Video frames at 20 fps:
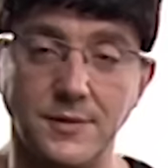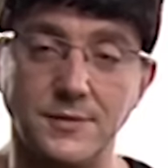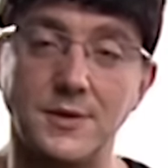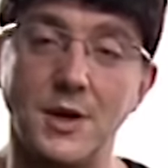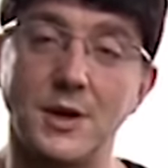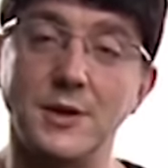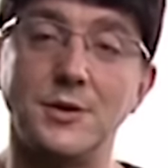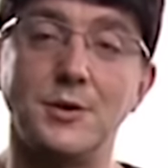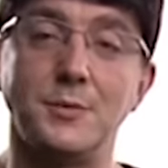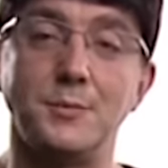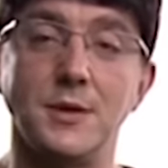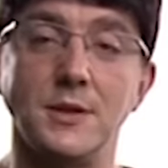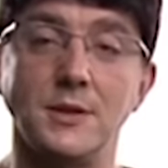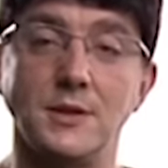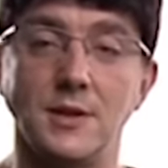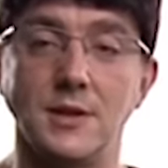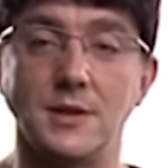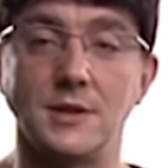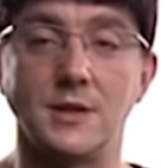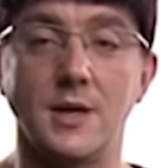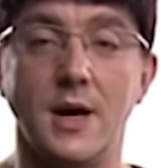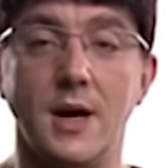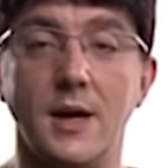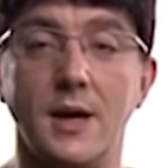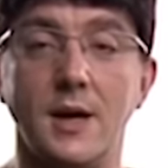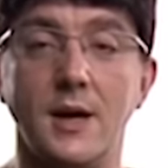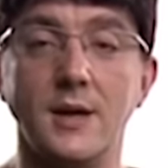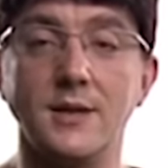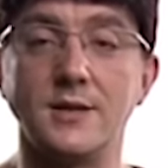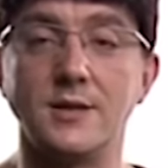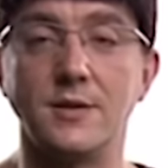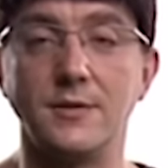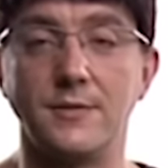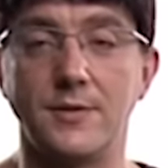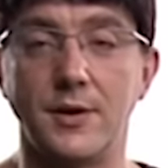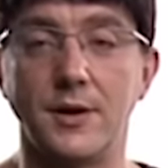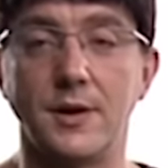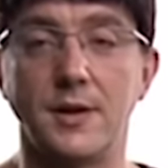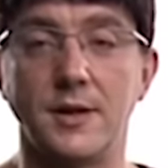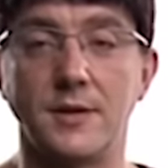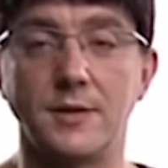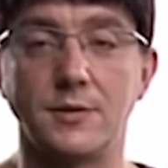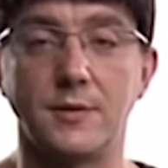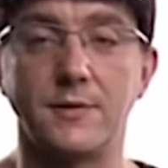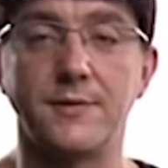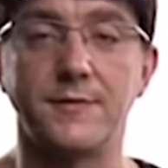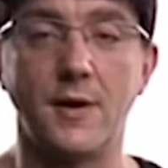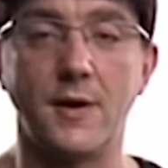you've done your business, it's converted into a